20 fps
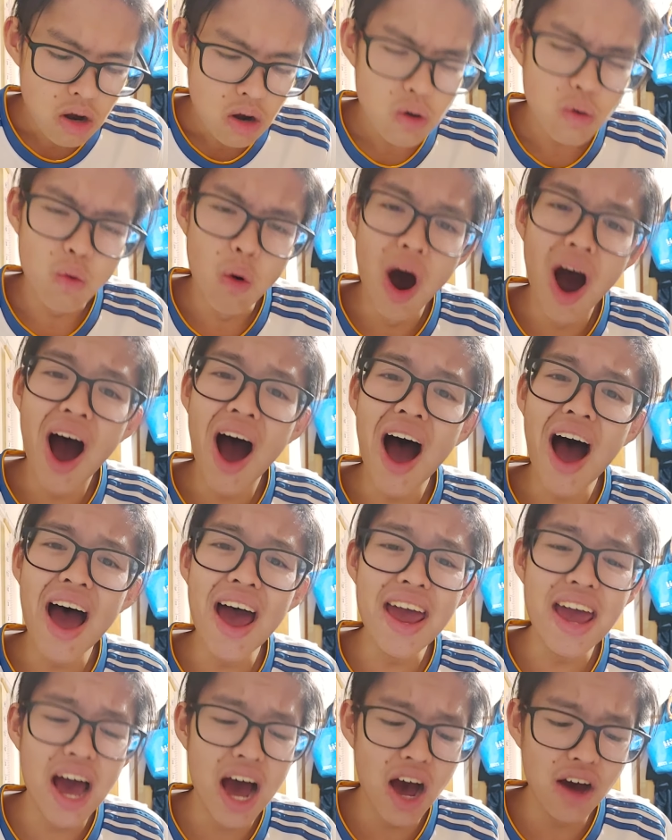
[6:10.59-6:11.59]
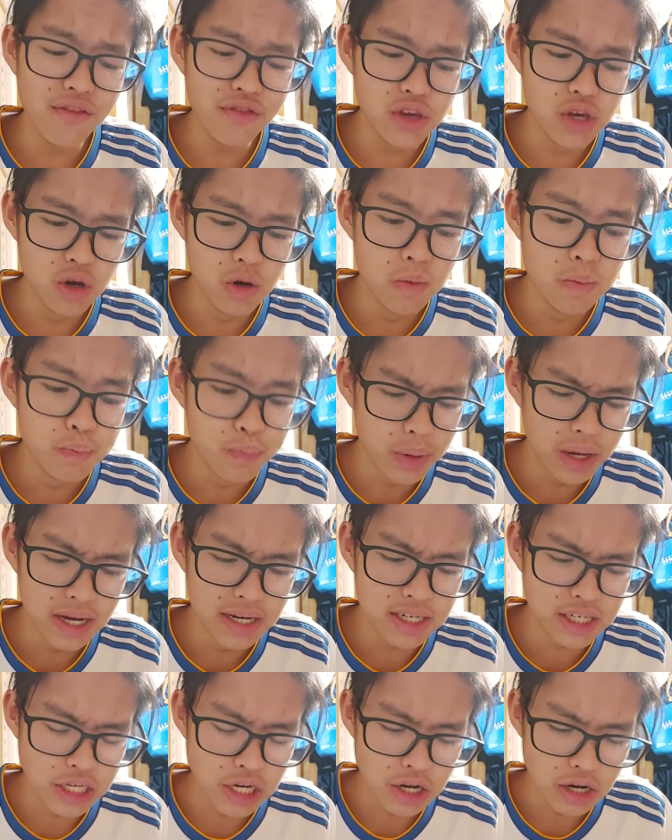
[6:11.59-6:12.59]
Why have you
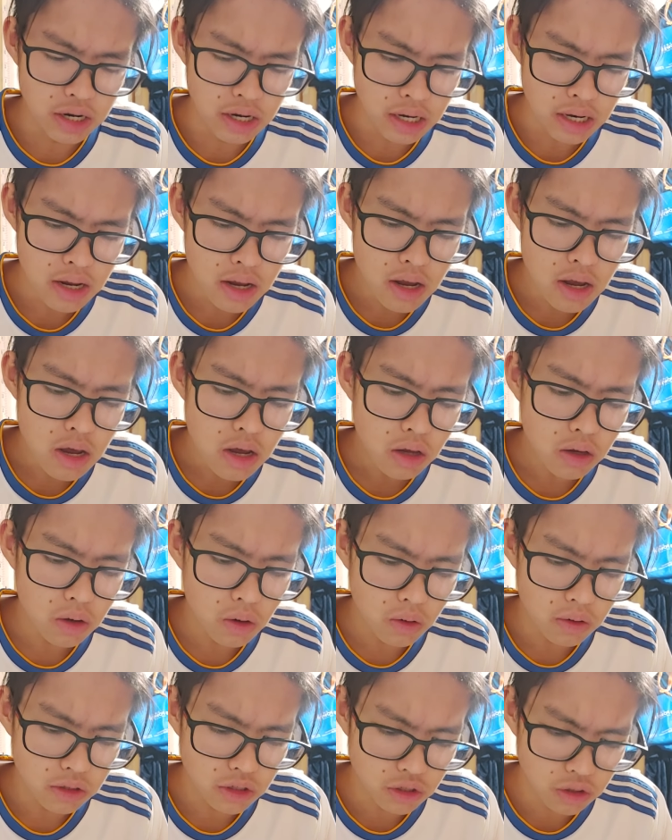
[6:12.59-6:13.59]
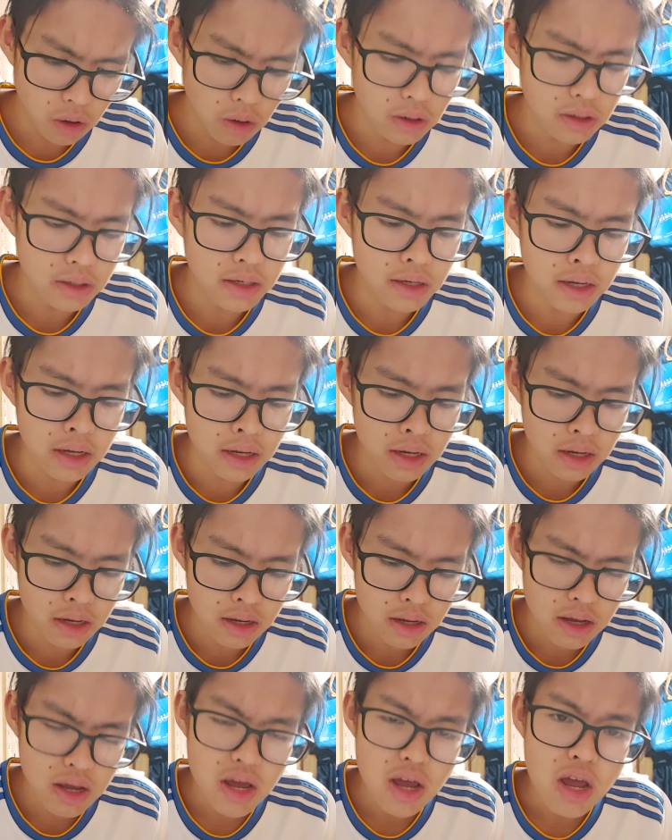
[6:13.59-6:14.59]
beaten your donkey
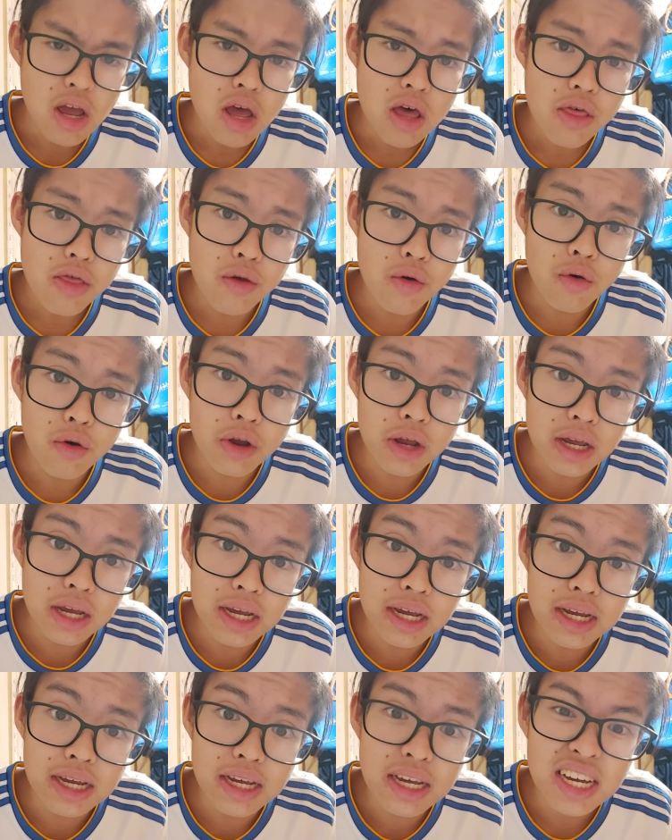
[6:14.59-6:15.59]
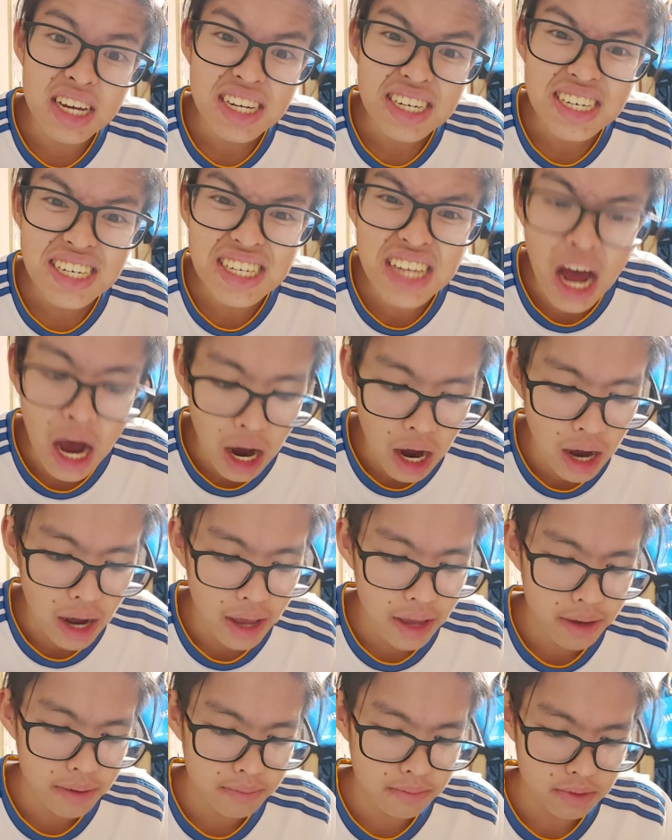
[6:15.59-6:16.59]
three
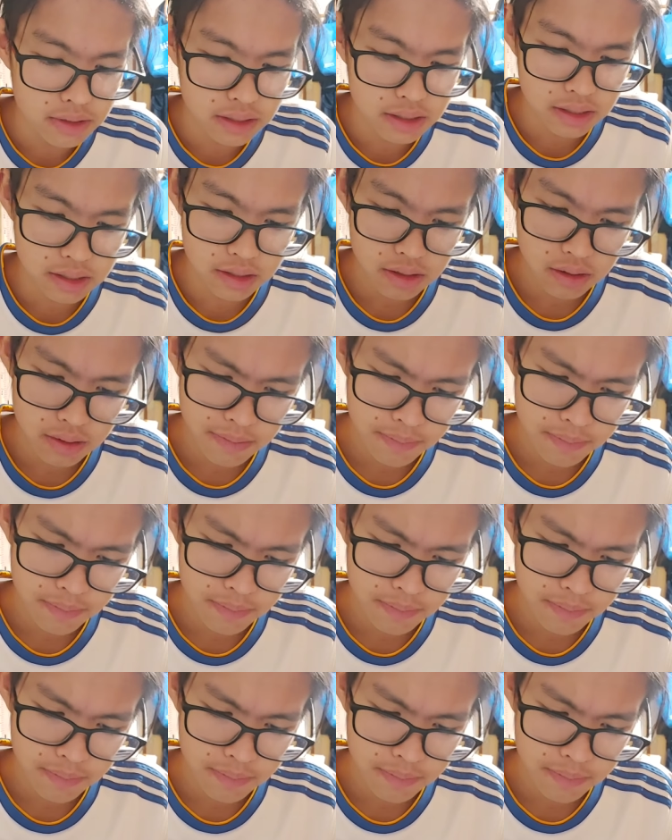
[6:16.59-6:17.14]
times?